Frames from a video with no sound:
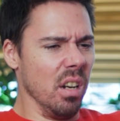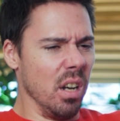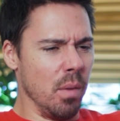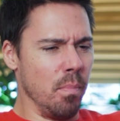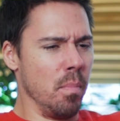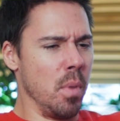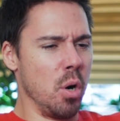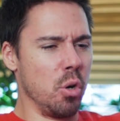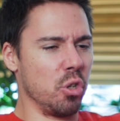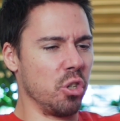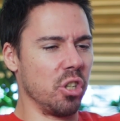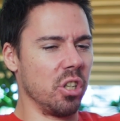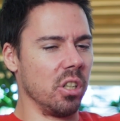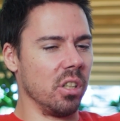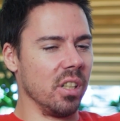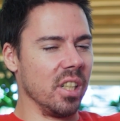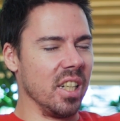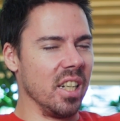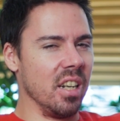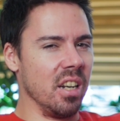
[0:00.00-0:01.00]

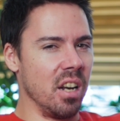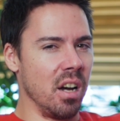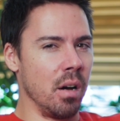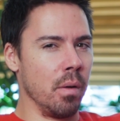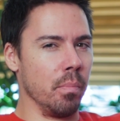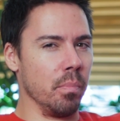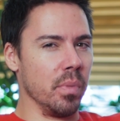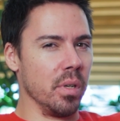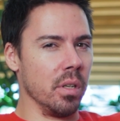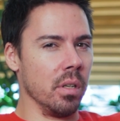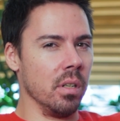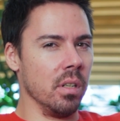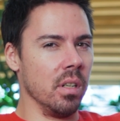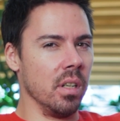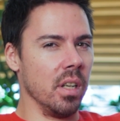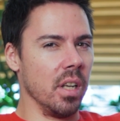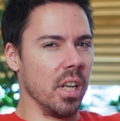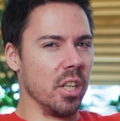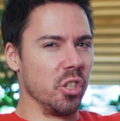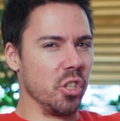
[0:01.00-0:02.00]
emotionally numbed,
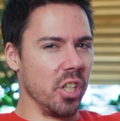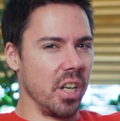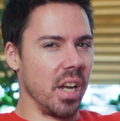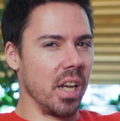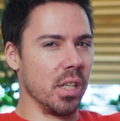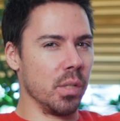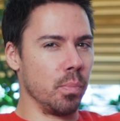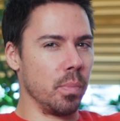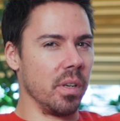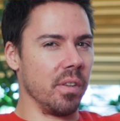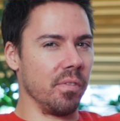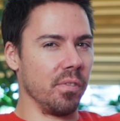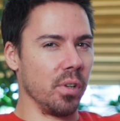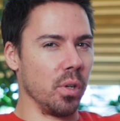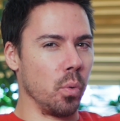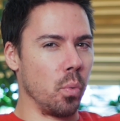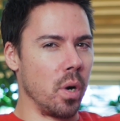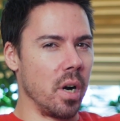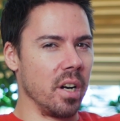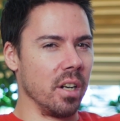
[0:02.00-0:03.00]
and she has been for
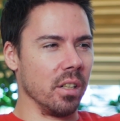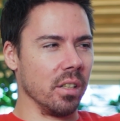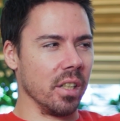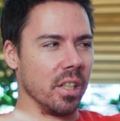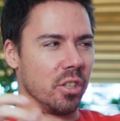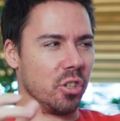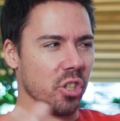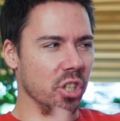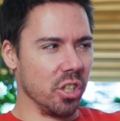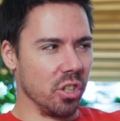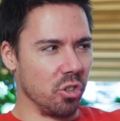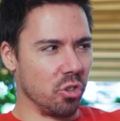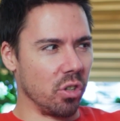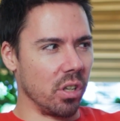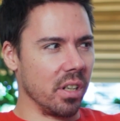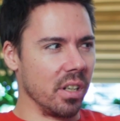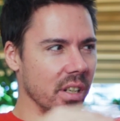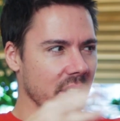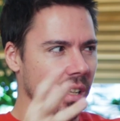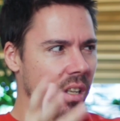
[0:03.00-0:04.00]
a while, and then she's
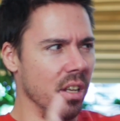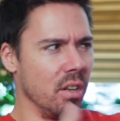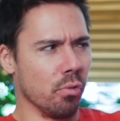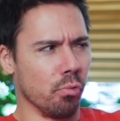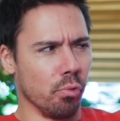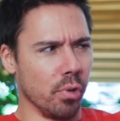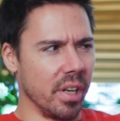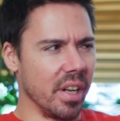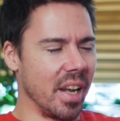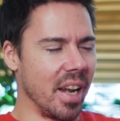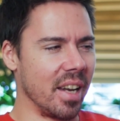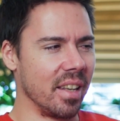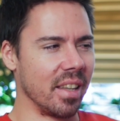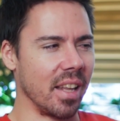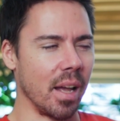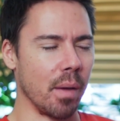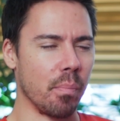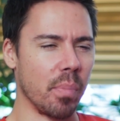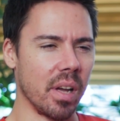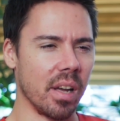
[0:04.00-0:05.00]
trying to regain
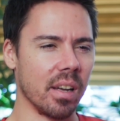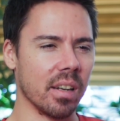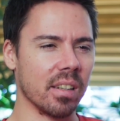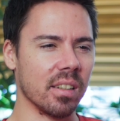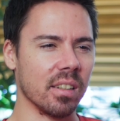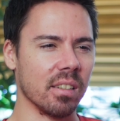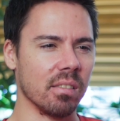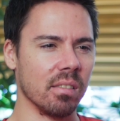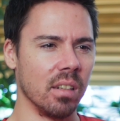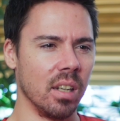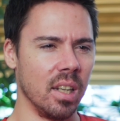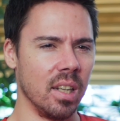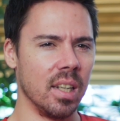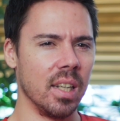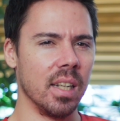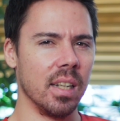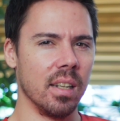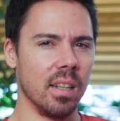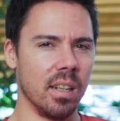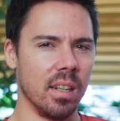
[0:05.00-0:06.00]
that back, and
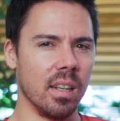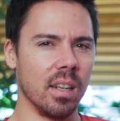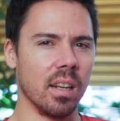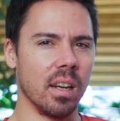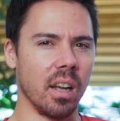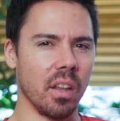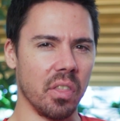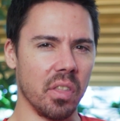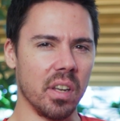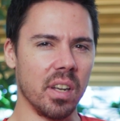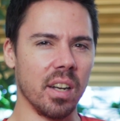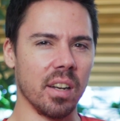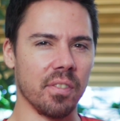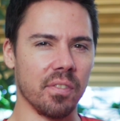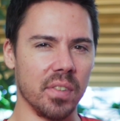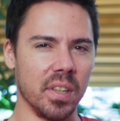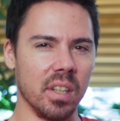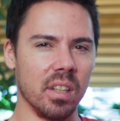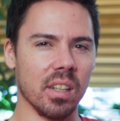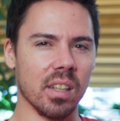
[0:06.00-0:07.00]
I think I
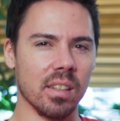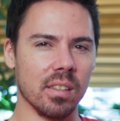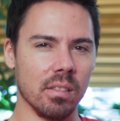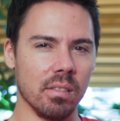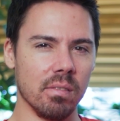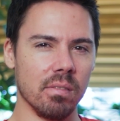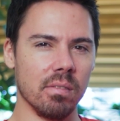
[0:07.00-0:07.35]
feel it.